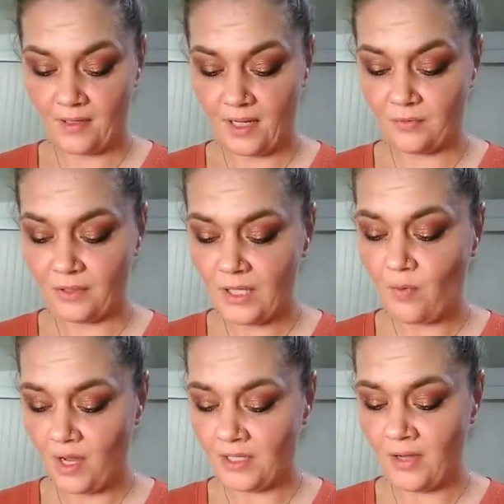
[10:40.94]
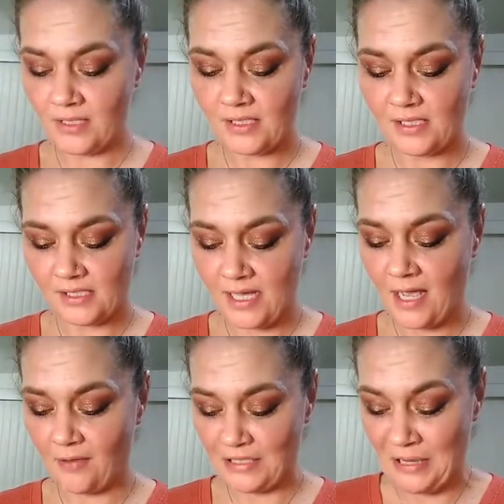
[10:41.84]
I really want you guys to see
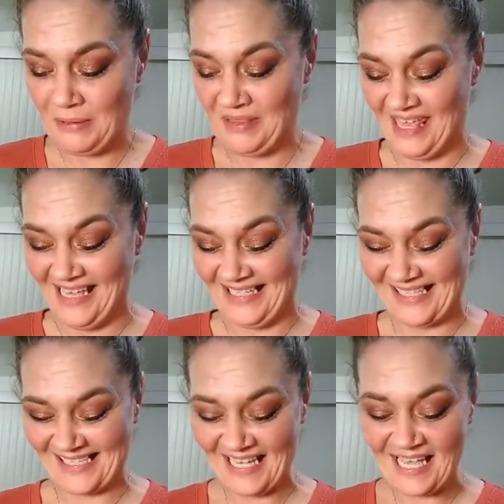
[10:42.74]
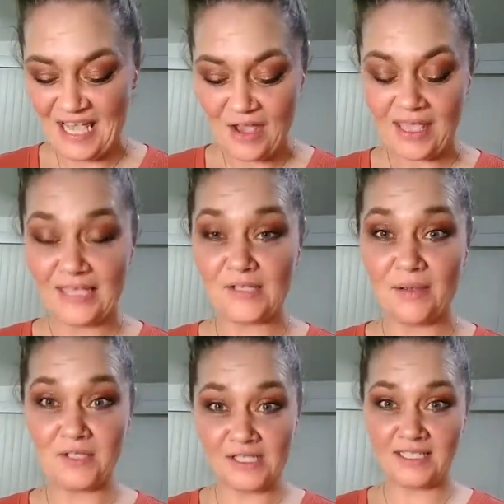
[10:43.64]
how I do this. Okay, so
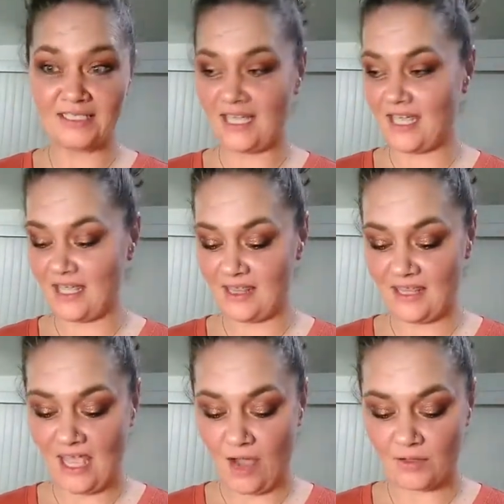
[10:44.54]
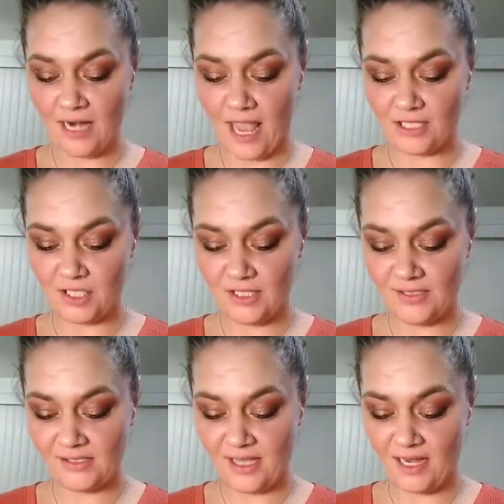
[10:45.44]
I'm just going to take the outer
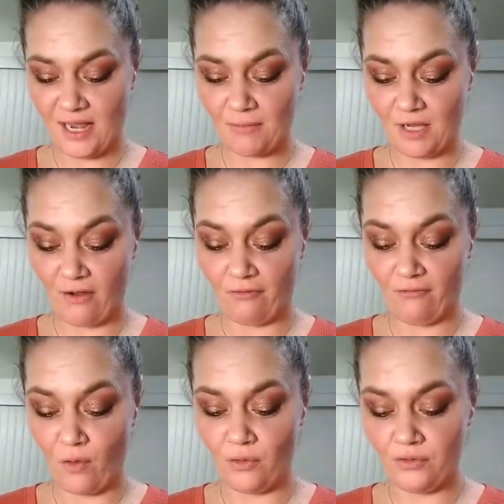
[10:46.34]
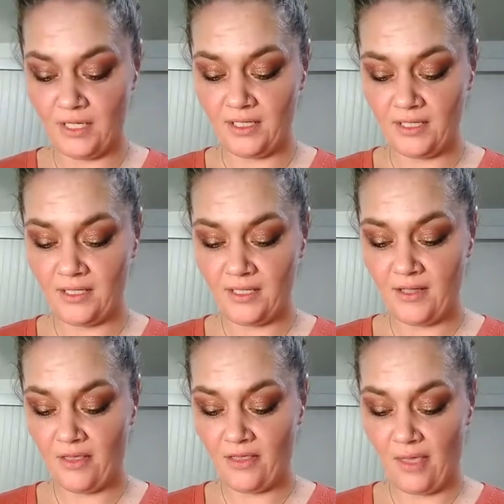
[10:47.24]
edges and I'm going to fold
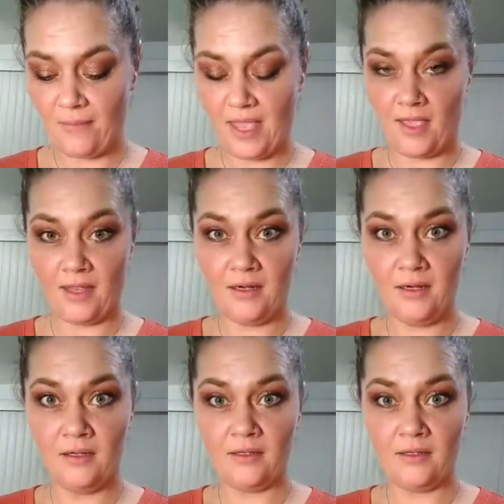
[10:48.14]
them in.